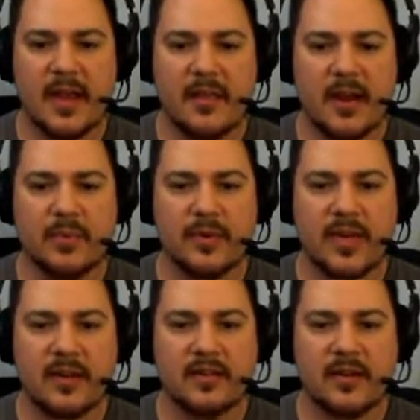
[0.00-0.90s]
Now that I
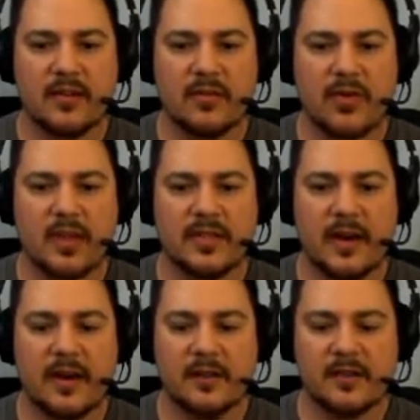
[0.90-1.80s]
put that in the center of the
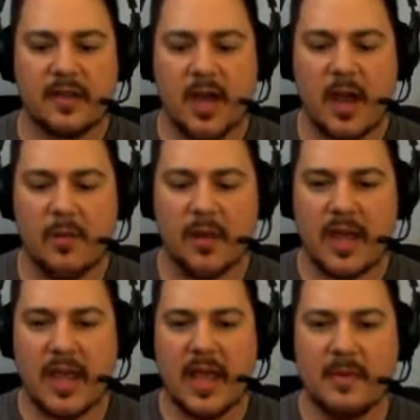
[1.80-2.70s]
crosshairs, I'm
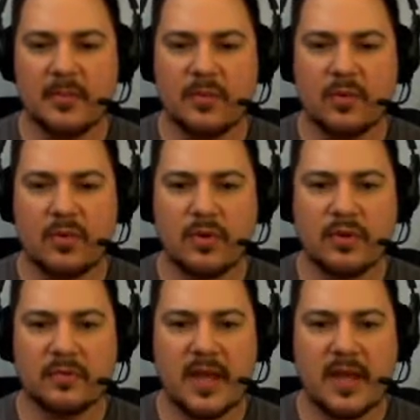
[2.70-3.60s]
going to aim
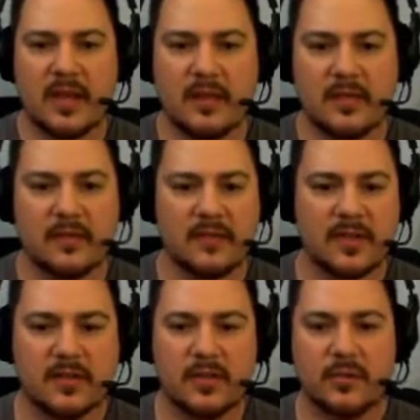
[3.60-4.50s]
towards my
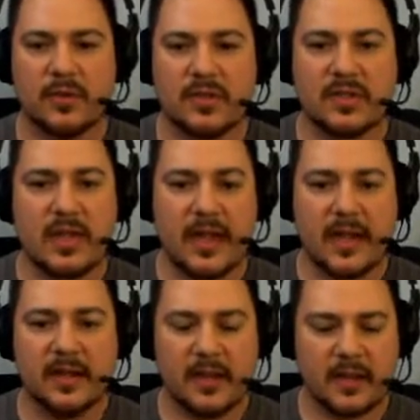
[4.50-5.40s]
system, which is
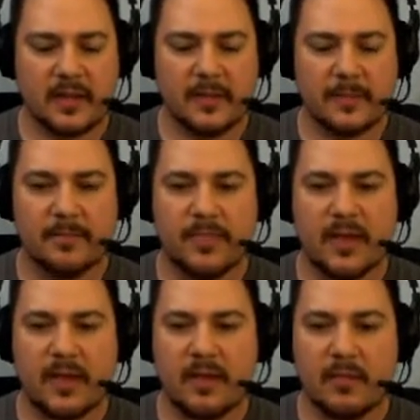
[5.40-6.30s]
ENEC.
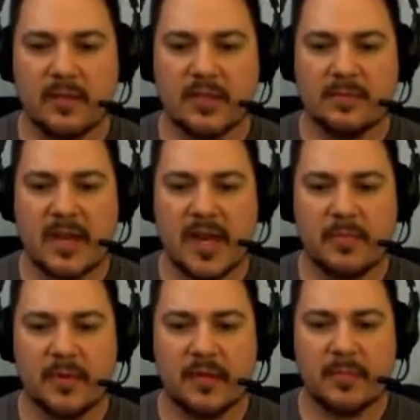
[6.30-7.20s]
I'm going to speed
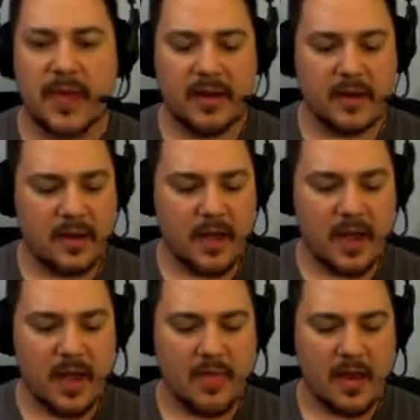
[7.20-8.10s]
up a little bit,
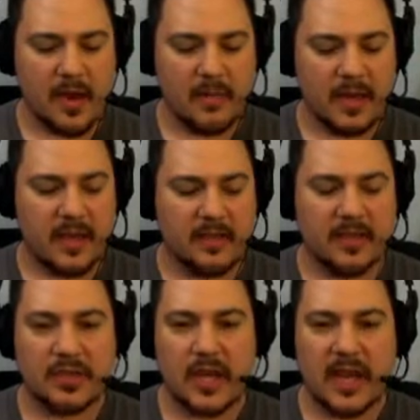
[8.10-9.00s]
and then I'm going to
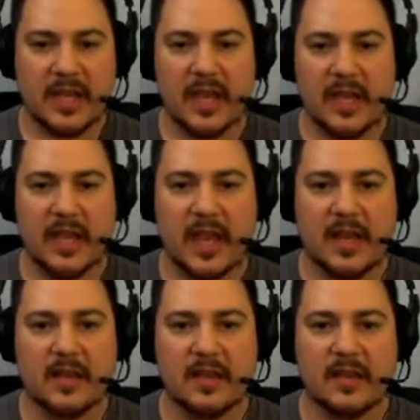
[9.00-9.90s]
hit the J key again.